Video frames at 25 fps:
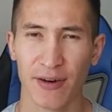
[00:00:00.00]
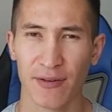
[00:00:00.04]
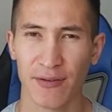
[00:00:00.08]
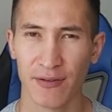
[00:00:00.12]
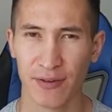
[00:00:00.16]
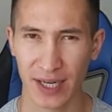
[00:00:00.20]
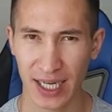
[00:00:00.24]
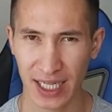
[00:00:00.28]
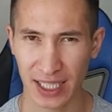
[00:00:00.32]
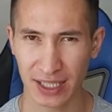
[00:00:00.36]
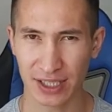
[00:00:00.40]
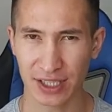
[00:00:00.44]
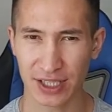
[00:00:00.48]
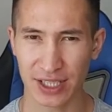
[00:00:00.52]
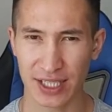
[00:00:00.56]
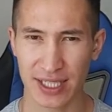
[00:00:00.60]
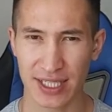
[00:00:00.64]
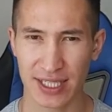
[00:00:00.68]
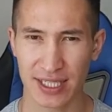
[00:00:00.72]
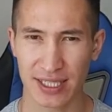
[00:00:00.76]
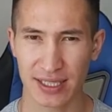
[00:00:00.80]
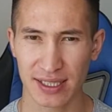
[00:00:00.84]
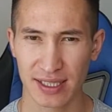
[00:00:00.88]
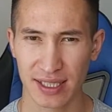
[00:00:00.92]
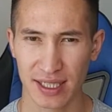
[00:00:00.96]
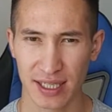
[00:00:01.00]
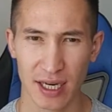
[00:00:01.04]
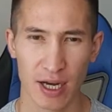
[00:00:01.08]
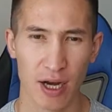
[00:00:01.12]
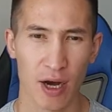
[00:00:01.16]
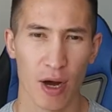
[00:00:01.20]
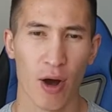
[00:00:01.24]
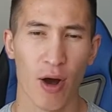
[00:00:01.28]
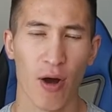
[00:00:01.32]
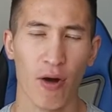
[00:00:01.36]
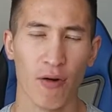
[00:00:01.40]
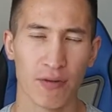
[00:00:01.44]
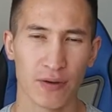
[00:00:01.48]
Failures
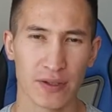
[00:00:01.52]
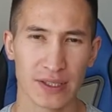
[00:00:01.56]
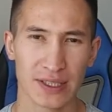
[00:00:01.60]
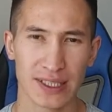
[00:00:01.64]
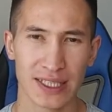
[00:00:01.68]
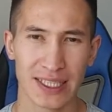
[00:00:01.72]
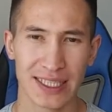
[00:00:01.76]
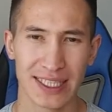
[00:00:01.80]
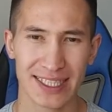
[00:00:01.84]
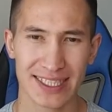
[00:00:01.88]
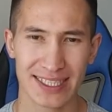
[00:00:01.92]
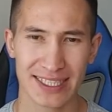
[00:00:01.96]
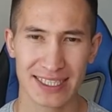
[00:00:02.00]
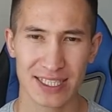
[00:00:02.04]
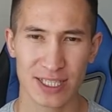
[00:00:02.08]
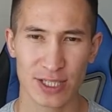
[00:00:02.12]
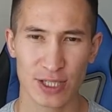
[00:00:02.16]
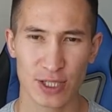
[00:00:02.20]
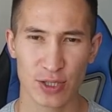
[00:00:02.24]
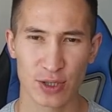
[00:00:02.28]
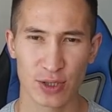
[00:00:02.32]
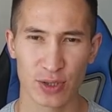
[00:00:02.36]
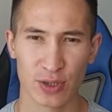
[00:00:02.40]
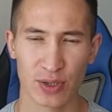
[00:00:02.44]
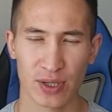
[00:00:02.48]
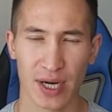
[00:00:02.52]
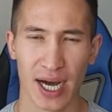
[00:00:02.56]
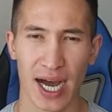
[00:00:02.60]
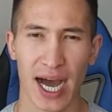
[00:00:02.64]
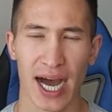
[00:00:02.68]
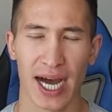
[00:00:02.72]
often lead to